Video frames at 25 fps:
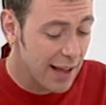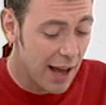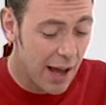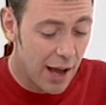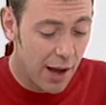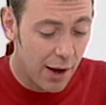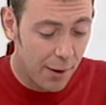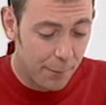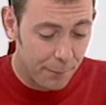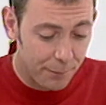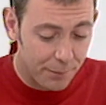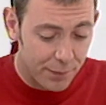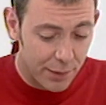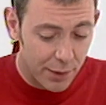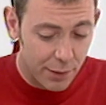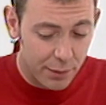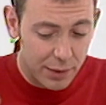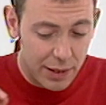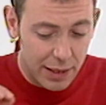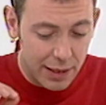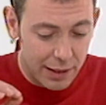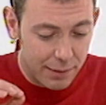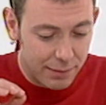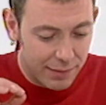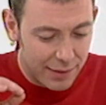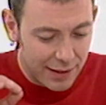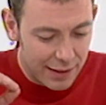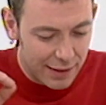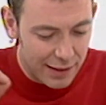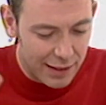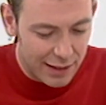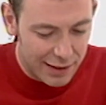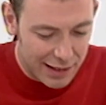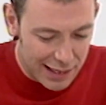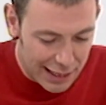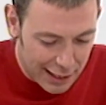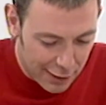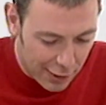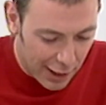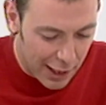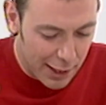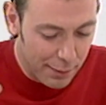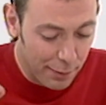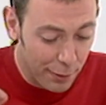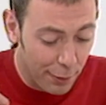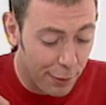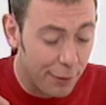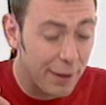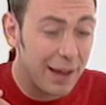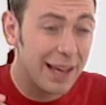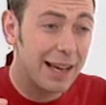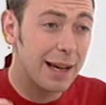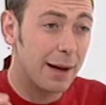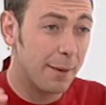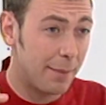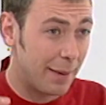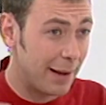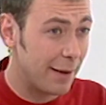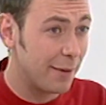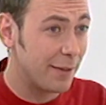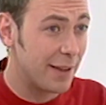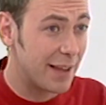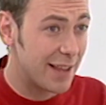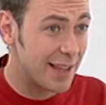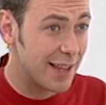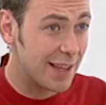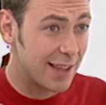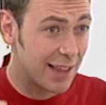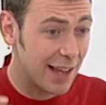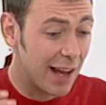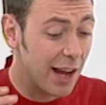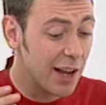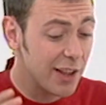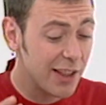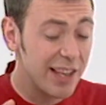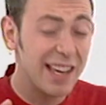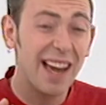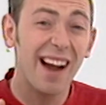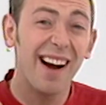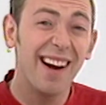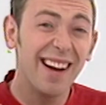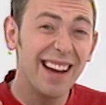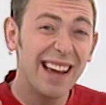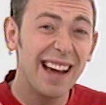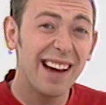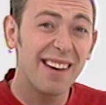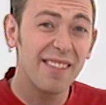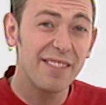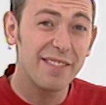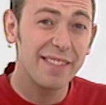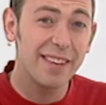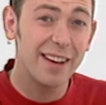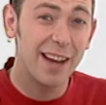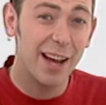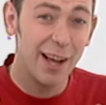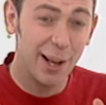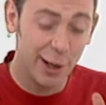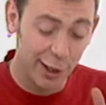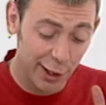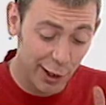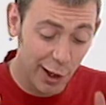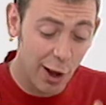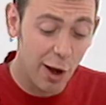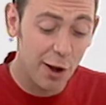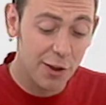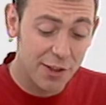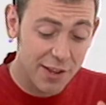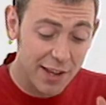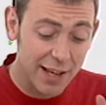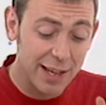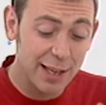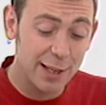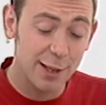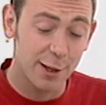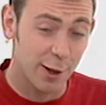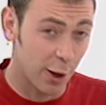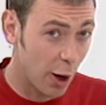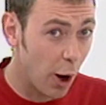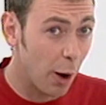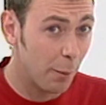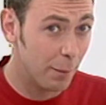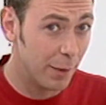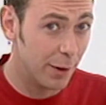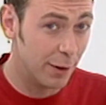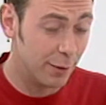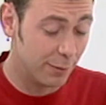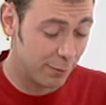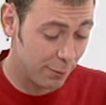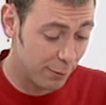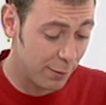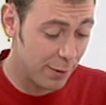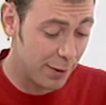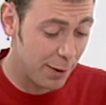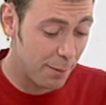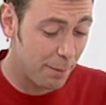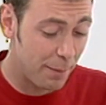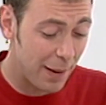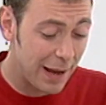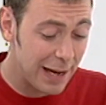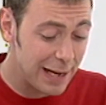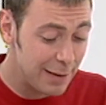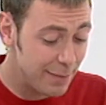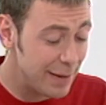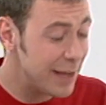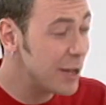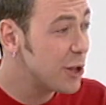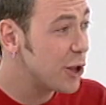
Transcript: beautiful. The, the, incredible thing about this is that actually I have a lot in common with the baby